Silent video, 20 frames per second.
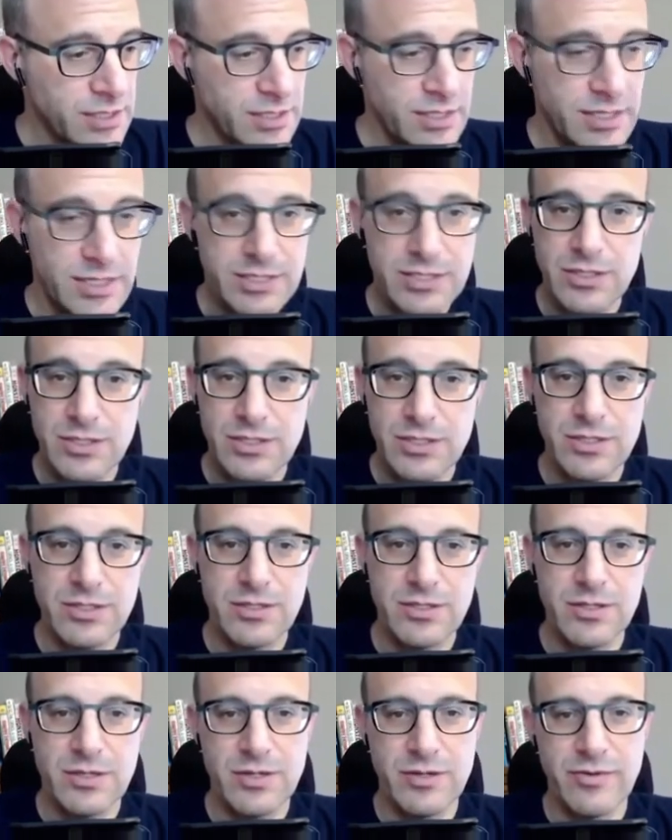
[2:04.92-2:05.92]

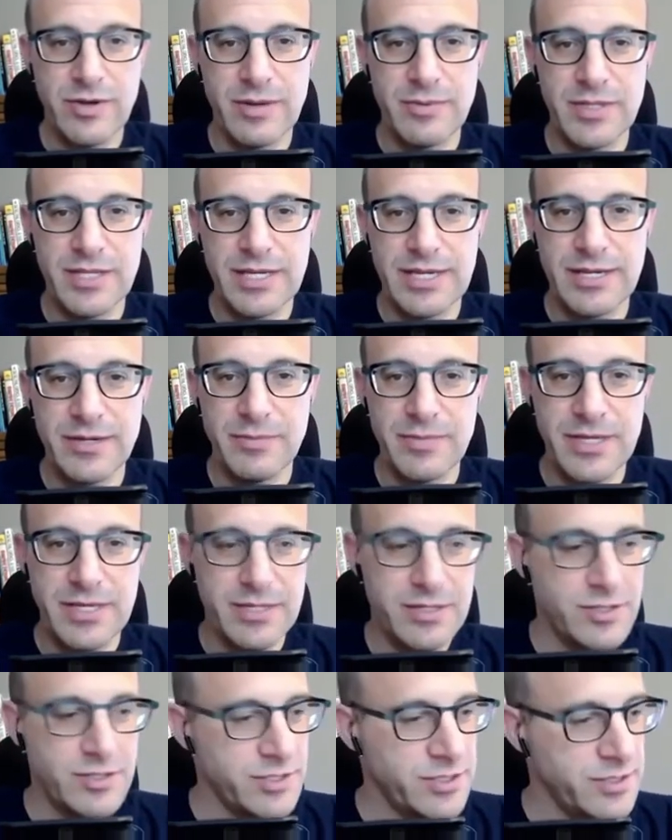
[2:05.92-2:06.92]
Let's grab a layout
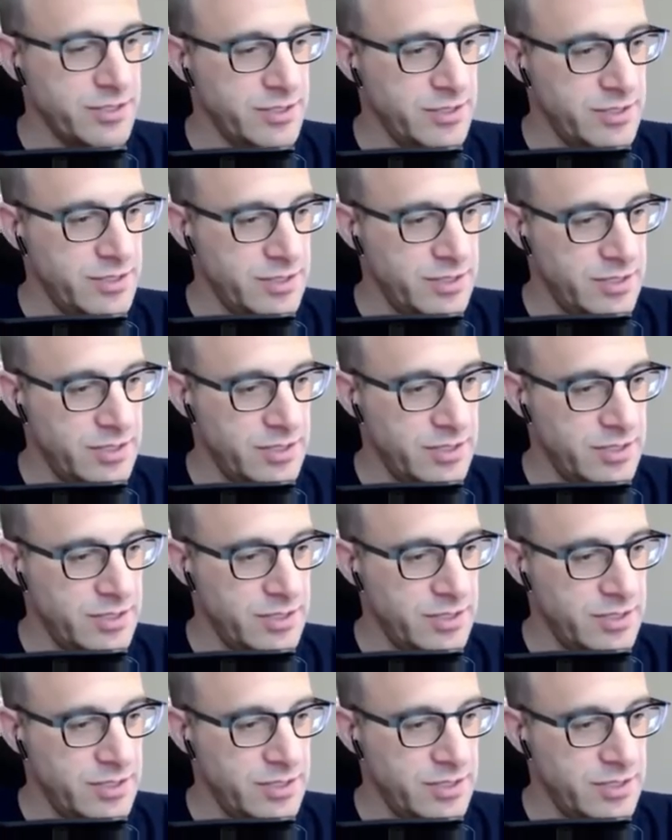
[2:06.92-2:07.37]
manager.